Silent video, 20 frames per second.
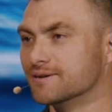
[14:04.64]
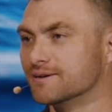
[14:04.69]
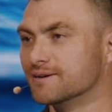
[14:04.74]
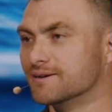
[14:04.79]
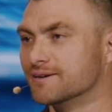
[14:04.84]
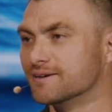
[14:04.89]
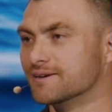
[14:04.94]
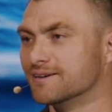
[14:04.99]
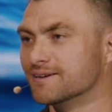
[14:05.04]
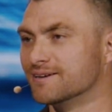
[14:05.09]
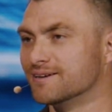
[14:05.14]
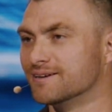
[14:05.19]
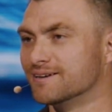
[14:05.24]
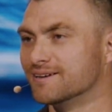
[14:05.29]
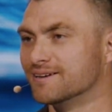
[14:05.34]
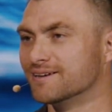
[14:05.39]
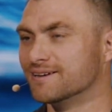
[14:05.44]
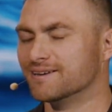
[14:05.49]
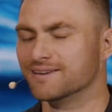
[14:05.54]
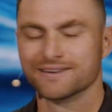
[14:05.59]

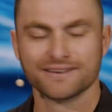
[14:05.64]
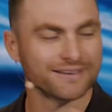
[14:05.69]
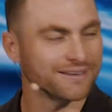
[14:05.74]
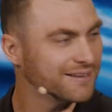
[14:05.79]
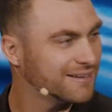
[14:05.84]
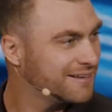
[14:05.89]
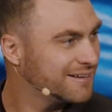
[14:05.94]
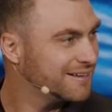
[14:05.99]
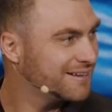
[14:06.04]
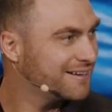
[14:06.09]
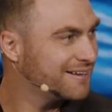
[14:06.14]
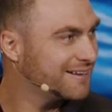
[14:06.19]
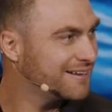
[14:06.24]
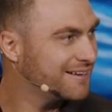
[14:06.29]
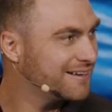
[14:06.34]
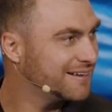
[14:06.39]
Nobody speaks.